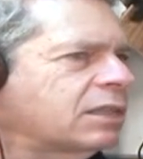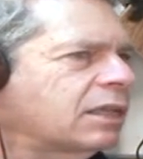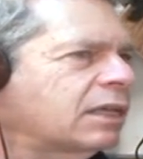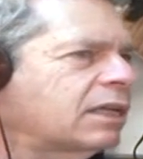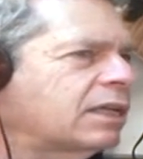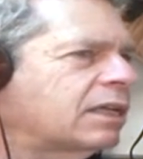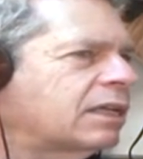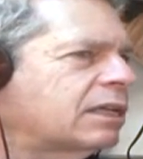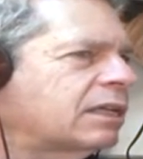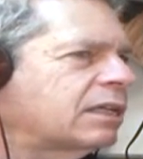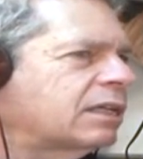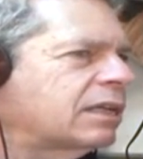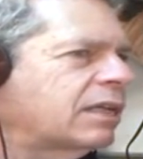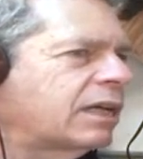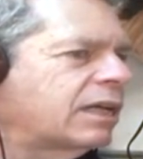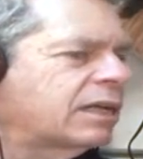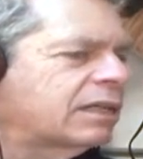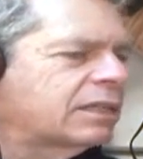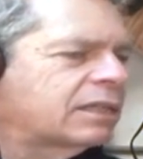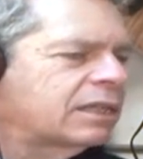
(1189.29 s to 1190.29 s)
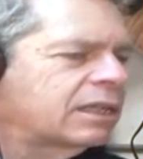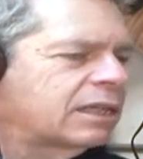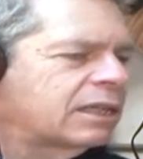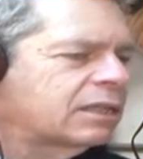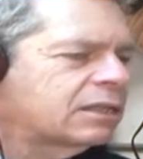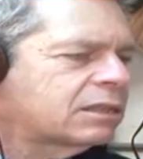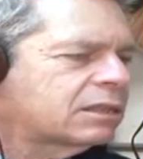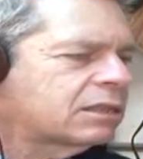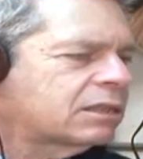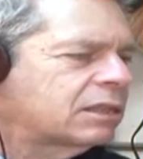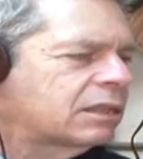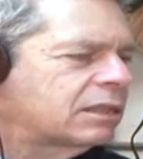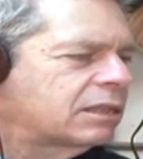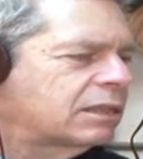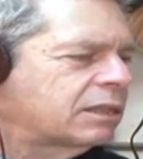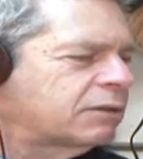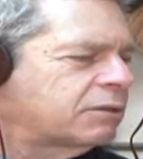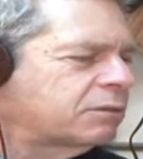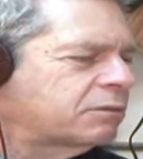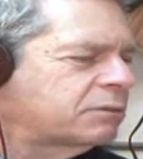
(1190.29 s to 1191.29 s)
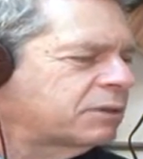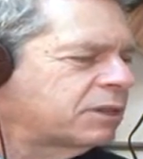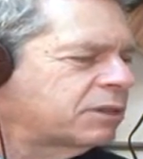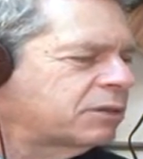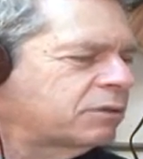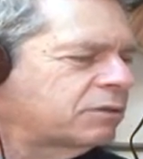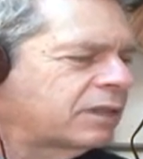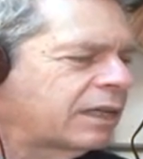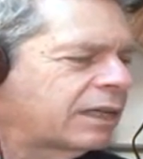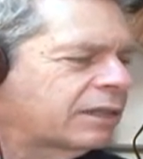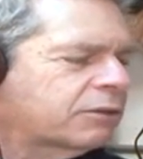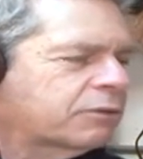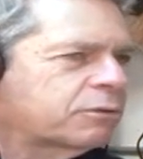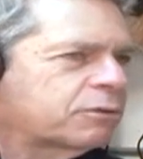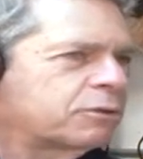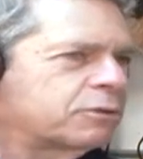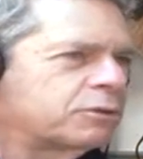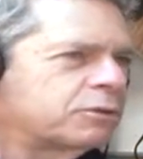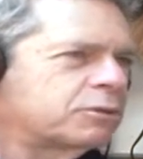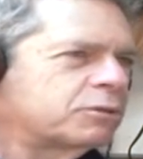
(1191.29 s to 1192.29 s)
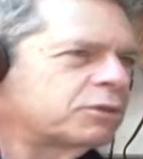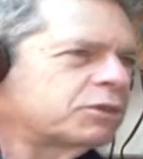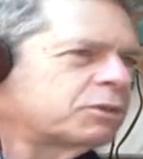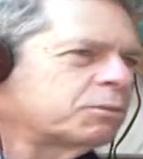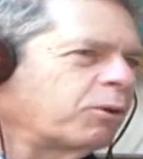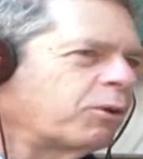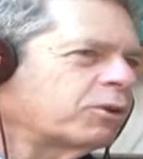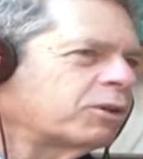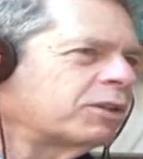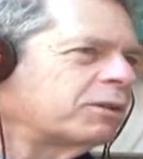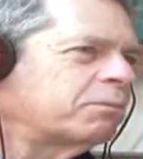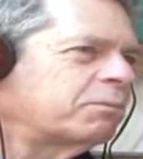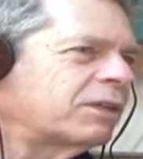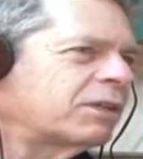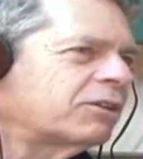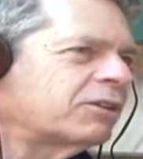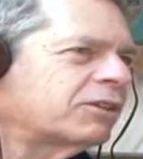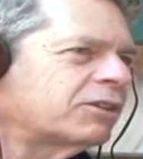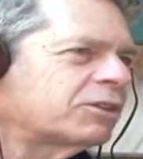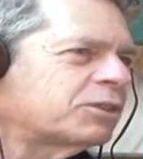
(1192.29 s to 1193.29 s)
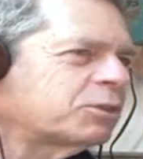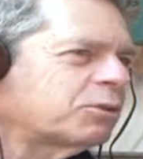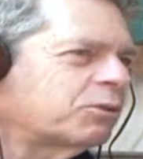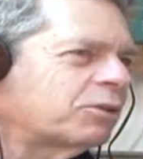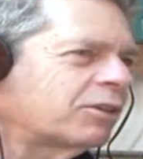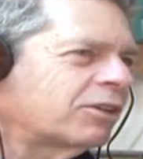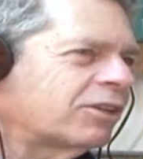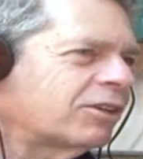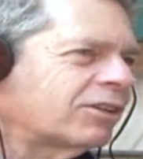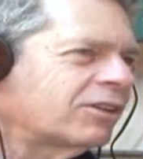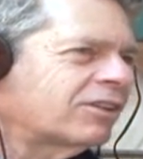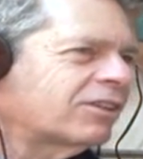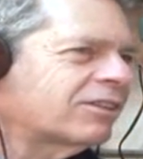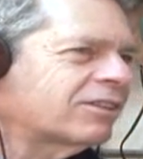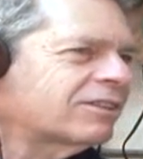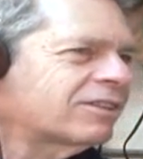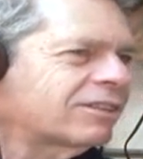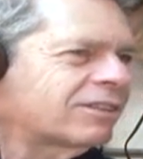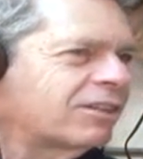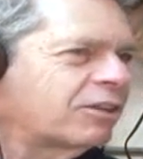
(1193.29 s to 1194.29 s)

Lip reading: and we do that through smoke and mirrors, or